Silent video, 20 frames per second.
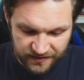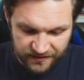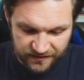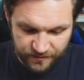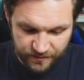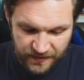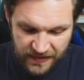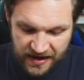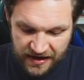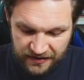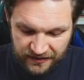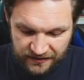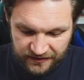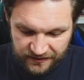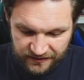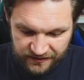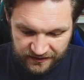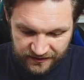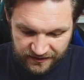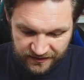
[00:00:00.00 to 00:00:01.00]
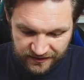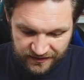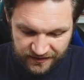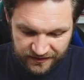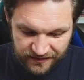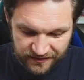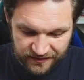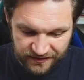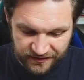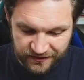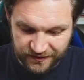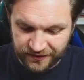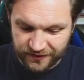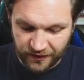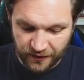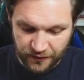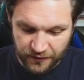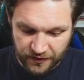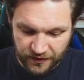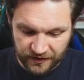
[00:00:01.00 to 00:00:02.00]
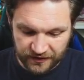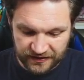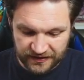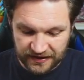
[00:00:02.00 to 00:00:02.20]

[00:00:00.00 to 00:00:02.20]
man, so good.